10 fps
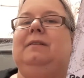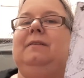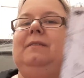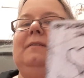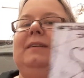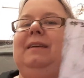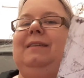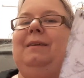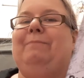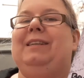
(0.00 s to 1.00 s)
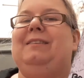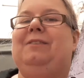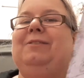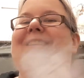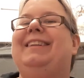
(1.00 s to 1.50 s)
signed it Bettsy
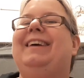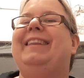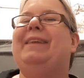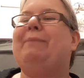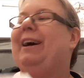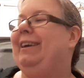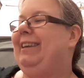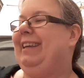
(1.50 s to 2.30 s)
Doodle on the back.